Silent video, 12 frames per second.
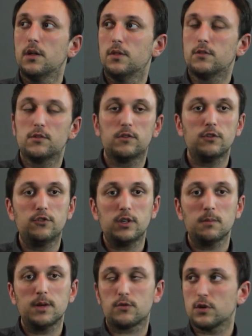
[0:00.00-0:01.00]
this is a
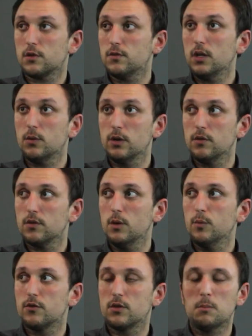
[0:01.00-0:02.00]
geometric sequence
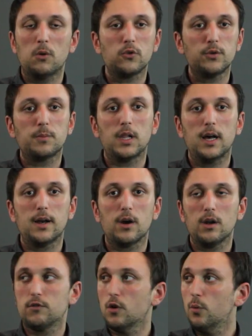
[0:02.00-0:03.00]
in which the multiplier
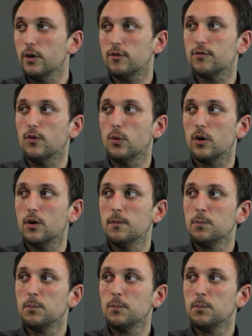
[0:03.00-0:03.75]
is always 4.